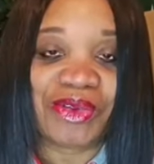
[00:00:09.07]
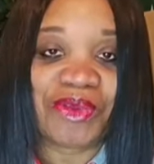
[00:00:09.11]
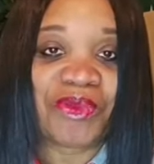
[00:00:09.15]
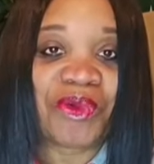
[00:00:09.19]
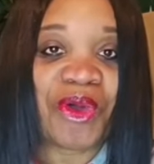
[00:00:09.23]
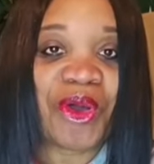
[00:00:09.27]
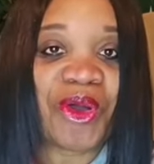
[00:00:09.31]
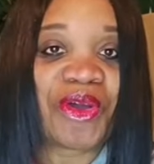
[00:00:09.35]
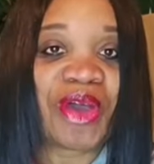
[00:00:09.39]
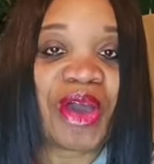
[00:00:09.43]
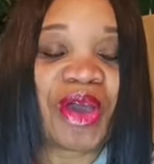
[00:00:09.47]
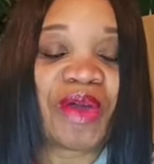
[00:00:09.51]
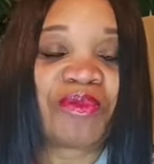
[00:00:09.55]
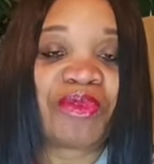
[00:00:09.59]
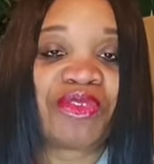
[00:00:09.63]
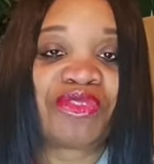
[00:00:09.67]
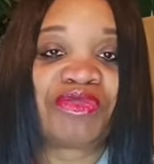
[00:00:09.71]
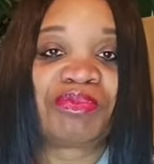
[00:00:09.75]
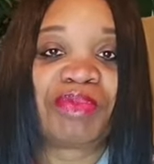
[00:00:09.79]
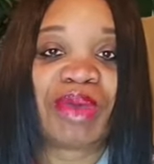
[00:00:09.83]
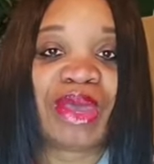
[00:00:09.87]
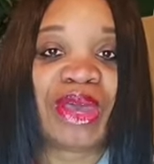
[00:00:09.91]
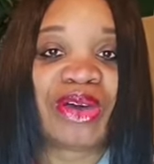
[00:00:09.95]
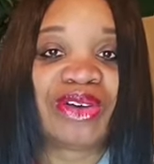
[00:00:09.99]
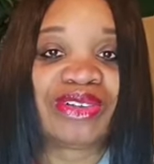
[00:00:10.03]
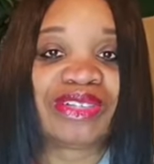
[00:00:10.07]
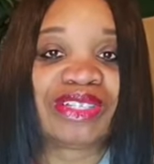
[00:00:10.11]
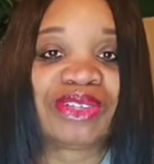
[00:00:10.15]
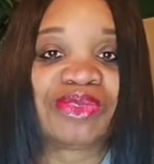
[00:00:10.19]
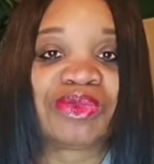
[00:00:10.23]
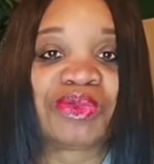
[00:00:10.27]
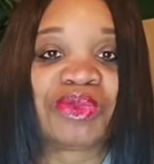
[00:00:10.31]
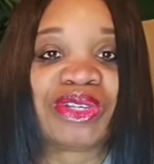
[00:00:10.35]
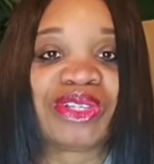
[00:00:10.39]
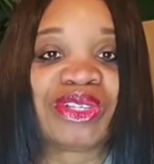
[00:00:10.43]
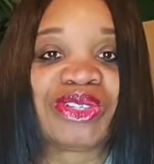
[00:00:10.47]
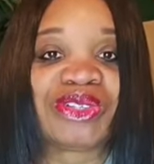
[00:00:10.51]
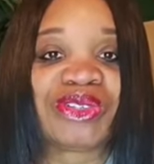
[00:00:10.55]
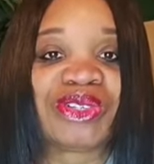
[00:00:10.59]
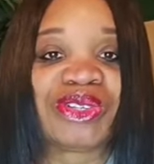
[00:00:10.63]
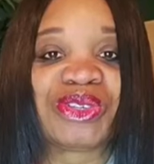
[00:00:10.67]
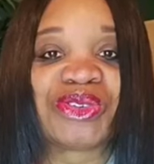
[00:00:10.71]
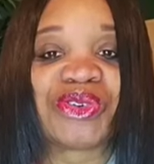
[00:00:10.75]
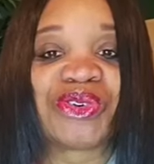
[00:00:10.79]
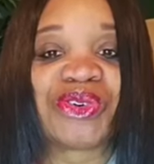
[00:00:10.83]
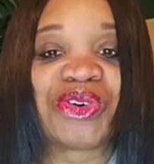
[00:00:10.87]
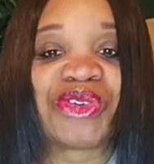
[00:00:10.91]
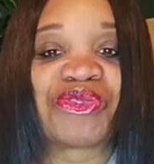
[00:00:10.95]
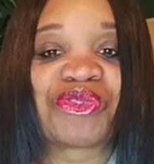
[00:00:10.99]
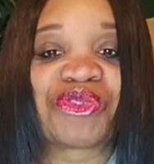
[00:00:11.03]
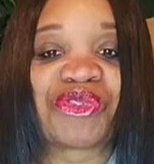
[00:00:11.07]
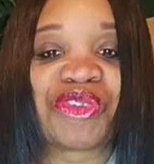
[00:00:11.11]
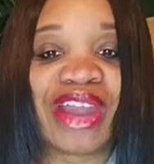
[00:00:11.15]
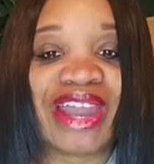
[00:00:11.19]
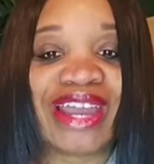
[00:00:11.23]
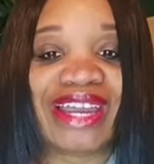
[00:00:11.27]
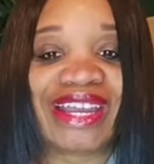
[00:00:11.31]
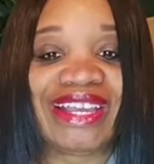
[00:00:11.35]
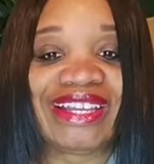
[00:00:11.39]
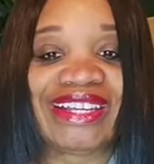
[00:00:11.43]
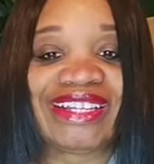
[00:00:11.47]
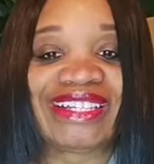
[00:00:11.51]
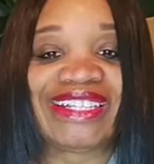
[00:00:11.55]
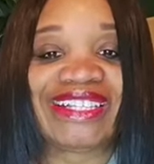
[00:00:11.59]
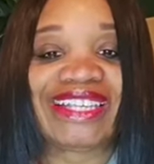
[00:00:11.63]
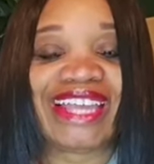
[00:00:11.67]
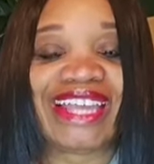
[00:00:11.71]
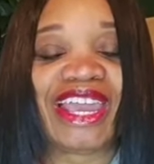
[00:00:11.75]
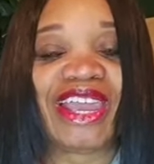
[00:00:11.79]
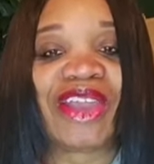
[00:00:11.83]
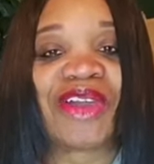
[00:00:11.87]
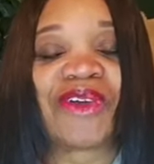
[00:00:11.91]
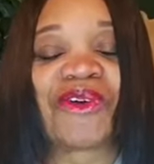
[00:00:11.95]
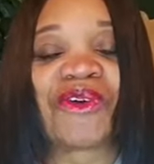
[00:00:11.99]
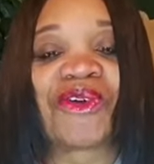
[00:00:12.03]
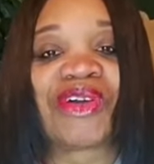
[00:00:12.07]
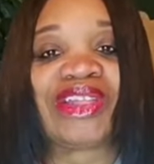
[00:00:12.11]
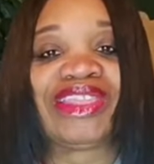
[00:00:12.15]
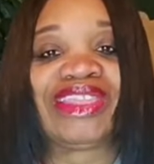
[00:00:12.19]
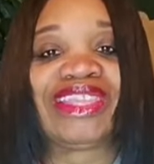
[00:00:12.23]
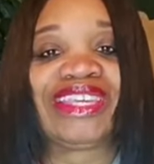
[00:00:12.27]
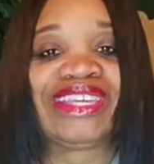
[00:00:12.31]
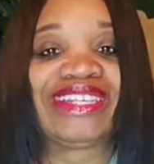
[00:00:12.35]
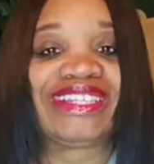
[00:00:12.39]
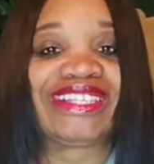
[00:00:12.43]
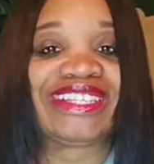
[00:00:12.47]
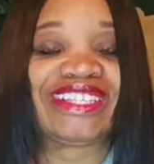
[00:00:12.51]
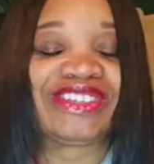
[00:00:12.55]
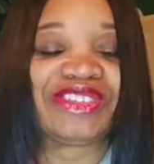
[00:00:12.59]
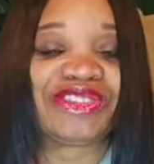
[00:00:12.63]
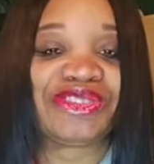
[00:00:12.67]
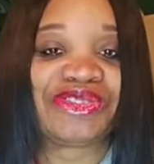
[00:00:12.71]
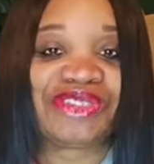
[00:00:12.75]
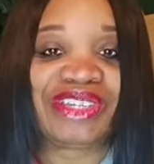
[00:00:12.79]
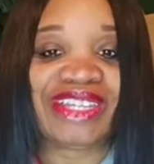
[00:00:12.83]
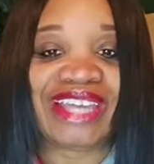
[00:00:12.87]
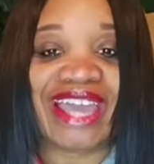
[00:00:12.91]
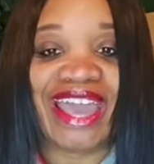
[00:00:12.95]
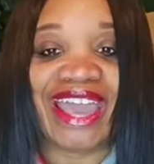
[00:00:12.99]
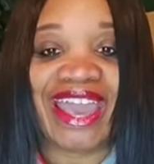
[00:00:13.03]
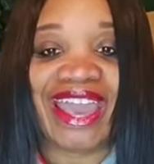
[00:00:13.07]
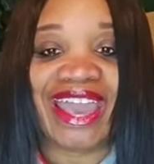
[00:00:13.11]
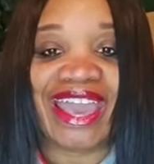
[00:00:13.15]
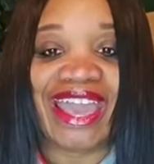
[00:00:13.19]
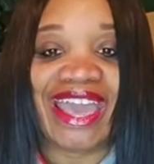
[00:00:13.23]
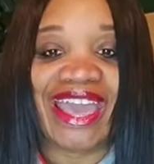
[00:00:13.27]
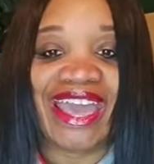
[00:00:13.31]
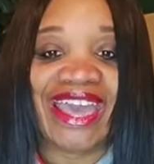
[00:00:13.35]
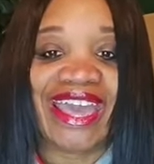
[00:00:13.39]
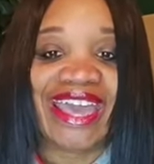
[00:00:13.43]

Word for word: Woke up with bells and whistles on, ready to take on this new day.